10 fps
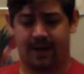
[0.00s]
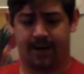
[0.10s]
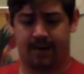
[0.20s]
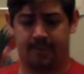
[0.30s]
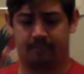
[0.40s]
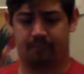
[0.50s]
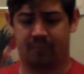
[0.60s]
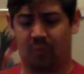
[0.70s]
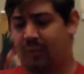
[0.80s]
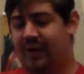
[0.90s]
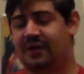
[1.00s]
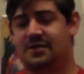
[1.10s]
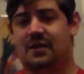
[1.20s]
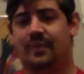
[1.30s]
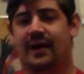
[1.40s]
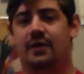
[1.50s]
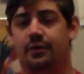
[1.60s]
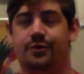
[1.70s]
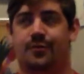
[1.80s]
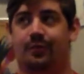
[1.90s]
When I picked this up, I
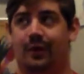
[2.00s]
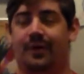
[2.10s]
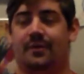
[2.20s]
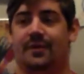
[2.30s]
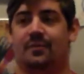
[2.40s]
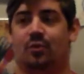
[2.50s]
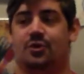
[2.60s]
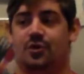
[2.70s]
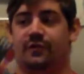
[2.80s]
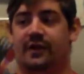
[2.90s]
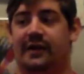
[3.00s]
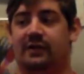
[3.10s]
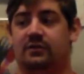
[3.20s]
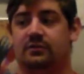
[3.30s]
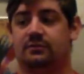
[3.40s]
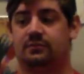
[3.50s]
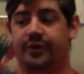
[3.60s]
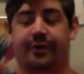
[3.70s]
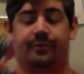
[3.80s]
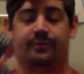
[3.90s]
knew it was probably going to be a more juvenile,
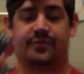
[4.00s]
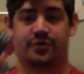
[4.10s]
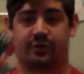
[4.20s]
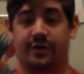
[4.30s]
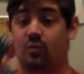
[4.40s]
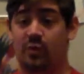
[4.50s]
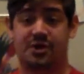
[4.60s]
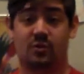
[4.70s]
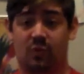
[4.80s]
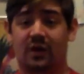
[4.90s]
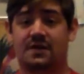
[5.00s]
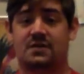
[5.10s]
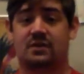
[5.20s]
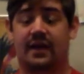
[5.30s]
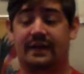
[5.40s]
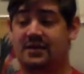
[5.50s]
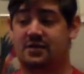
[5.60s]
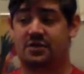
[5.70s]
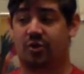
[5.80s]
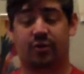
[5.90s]
you know, story, which it was, and
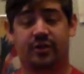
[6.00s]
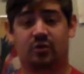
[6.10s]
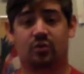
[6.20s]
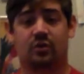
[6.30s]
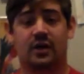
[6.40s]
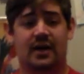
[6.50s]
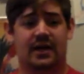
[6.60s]
that's totally cool.